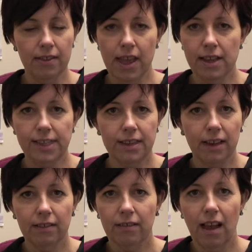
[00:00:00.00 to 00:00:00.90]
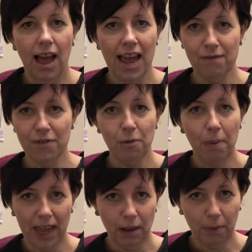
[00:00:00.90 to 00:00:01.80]
is that I have no
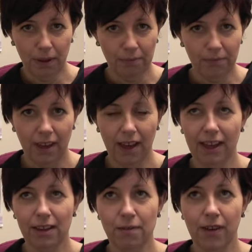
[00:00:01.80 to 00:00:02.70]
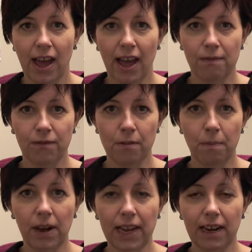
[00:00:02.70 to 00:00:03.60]
paper. I've
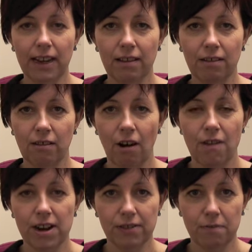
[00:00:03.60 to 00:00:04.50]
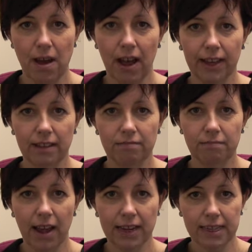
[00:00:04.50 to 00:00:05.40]
completely got rid of my
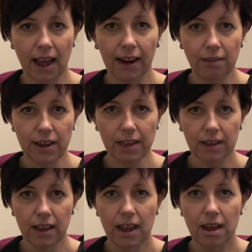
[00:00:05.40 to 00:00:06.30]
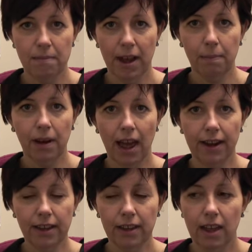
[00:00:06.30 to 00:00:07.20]
diary, my
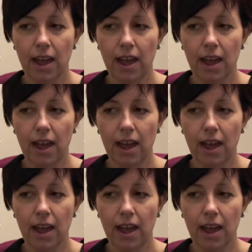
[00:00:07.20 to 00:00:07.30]
planner,